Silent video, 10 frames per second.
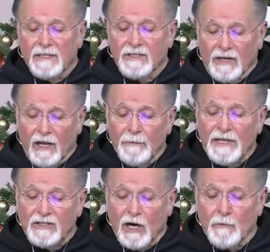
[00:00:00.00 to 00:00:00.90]

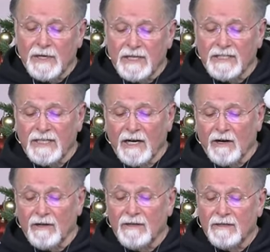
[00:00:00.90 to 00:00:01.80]
Solomon's already
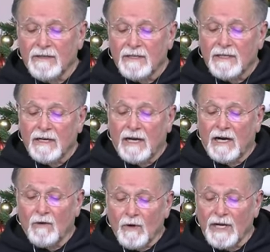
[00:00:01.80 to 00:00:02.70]
shared
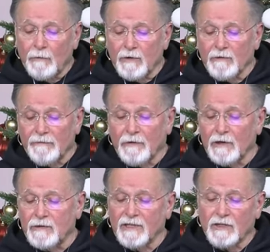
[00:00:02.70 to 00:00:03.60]
uh, what he would
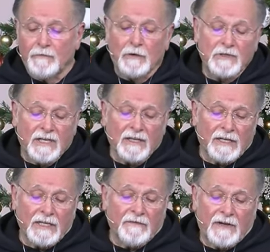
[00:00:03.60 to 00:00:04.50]
refer to as the
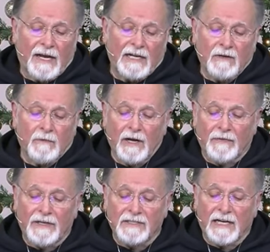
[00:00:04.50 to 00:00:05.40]
futility of gaining
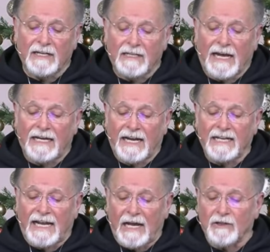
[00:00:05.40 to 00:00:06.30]
wealth. He said that he
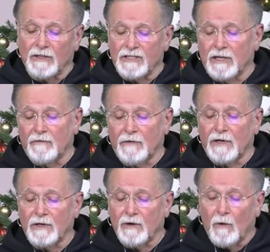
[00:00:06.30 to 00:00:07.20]
had gathered silver
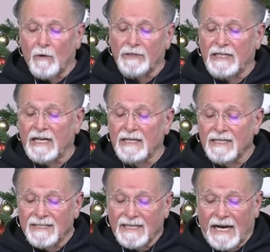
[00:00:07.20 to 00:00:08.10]
and gold, he had
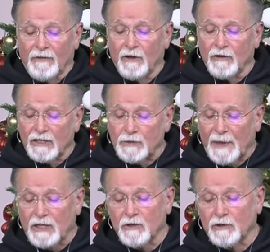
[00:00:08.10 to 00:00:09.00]
gathered the
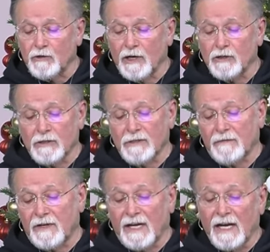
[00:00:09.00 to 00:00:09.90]
special treasures
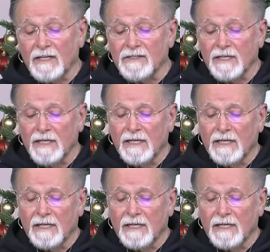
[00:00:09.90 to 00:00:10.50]
of kings.